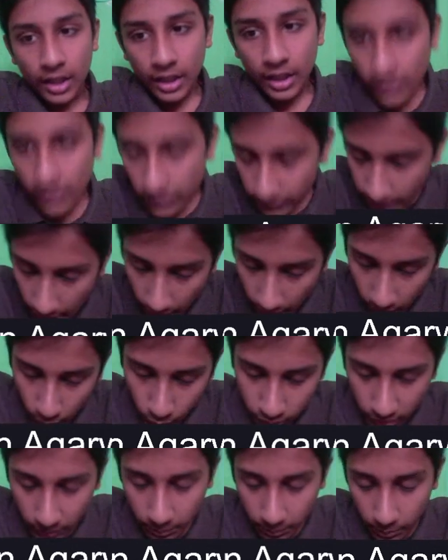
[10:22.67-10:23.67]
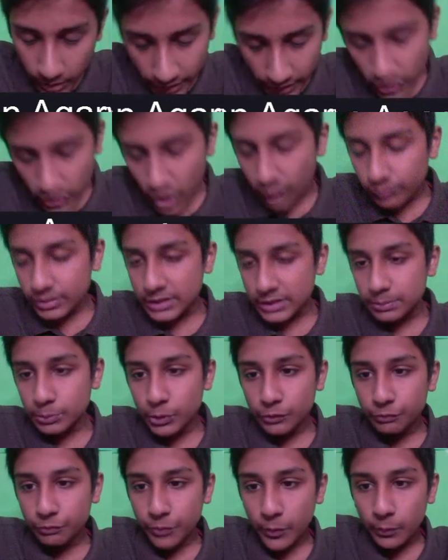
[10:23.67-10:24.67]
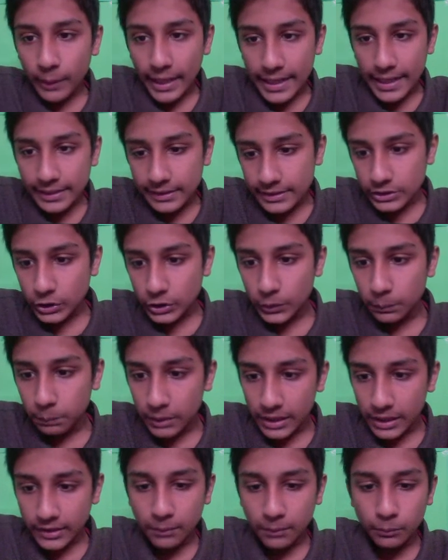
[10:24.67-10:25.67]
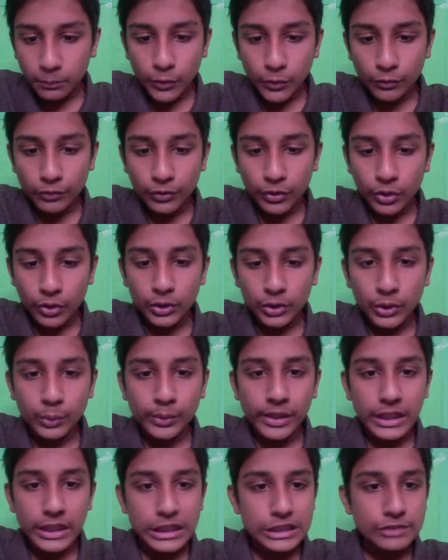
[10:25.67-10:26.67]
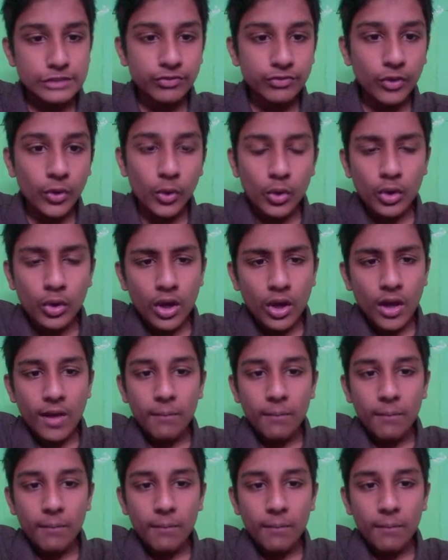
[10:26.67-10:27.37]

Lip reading: Now the very obvious move for white is to play the move rook to h4.